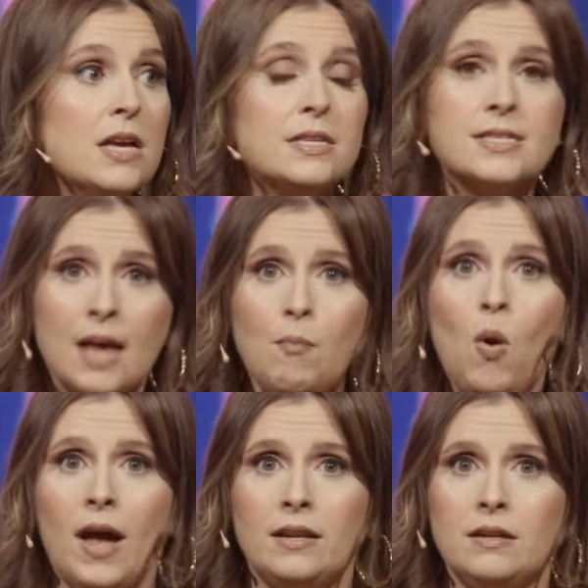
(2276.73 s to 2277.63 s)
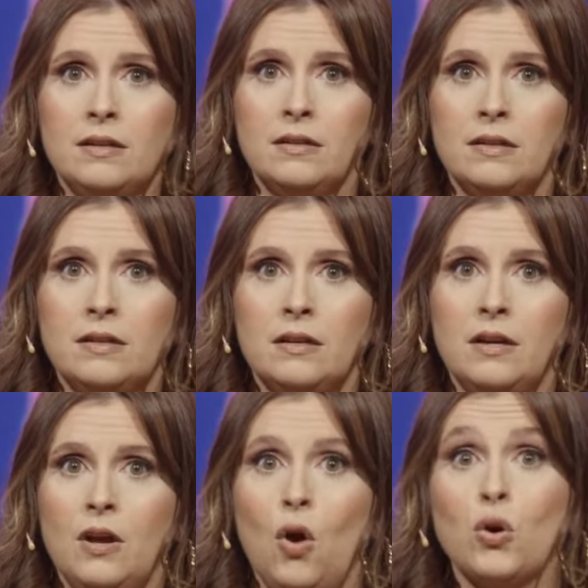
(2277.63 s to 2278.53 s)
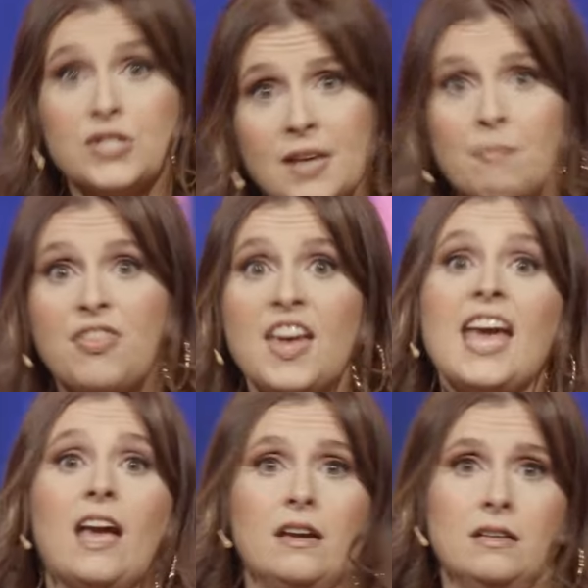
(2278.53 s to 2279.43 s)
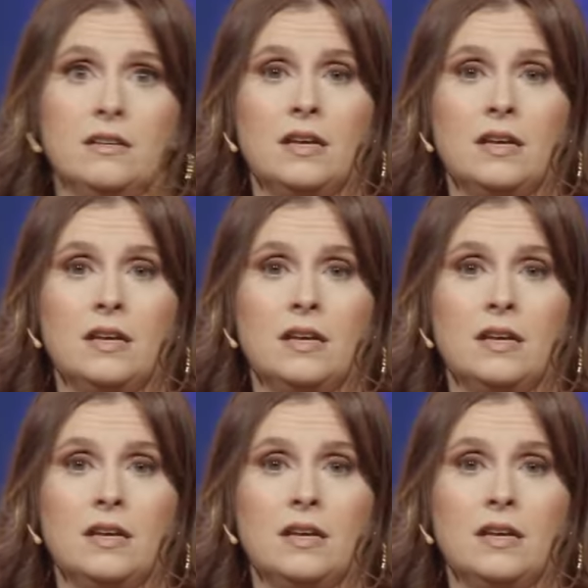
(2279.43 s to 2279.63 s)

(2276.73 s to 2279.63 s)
someone or something